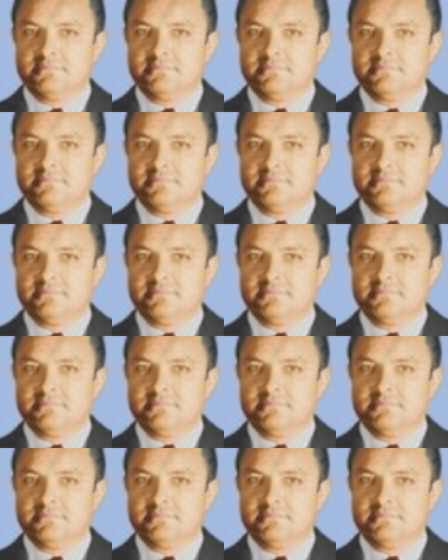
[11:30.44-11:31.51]

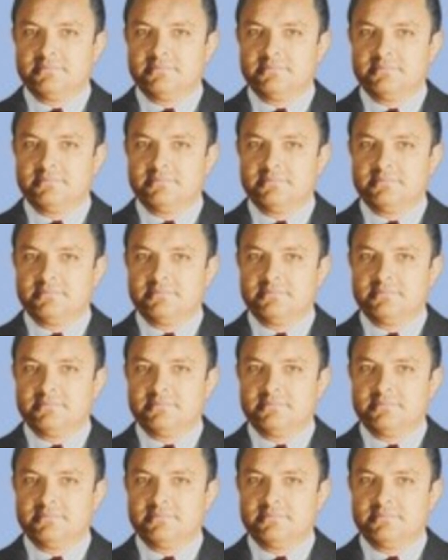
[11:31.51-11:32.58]

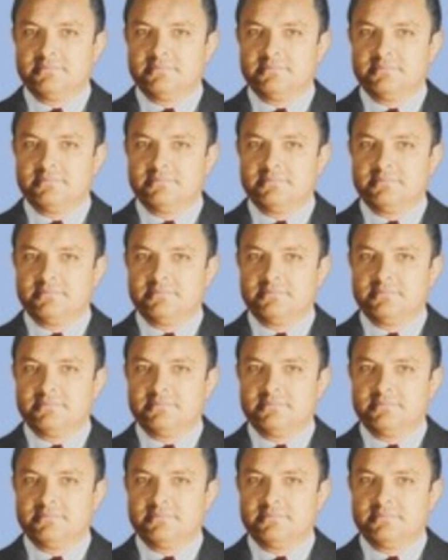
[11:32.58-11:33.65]

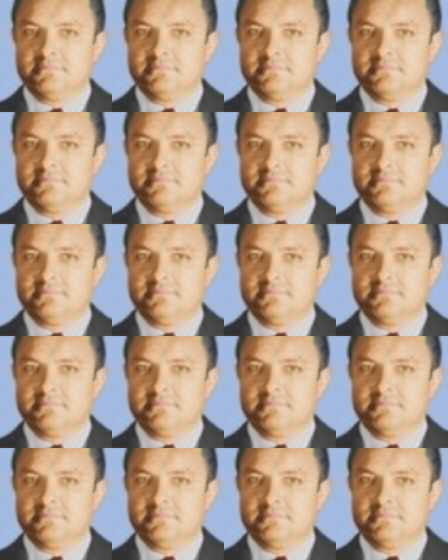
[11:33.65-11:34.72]

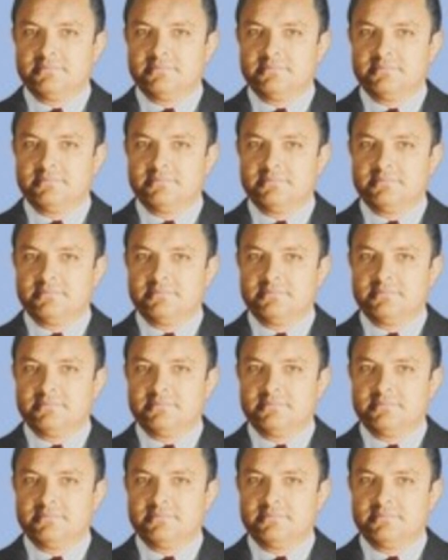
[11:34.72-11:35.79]

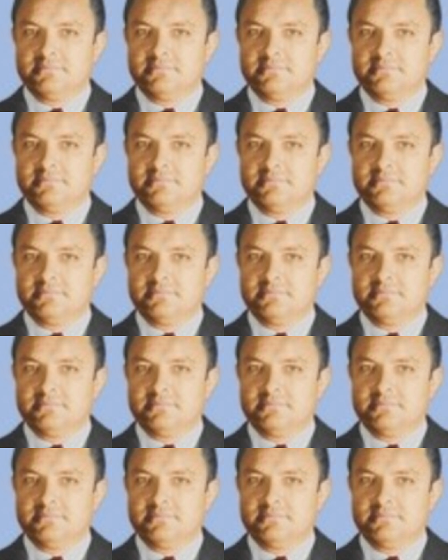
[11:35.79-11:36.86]

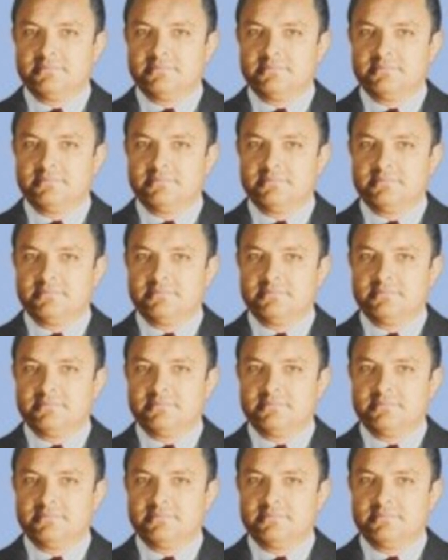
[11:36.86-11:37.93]

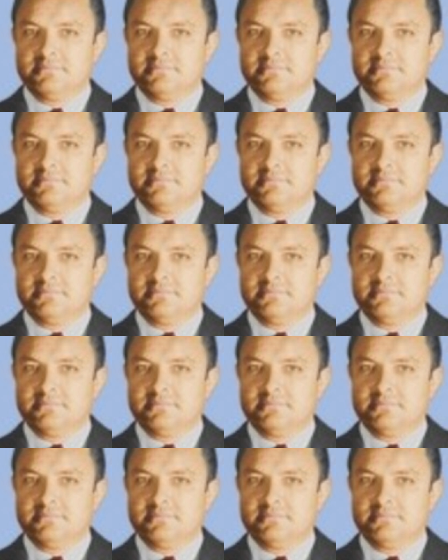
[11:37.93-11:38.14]
This is a still picture; no speech is visible.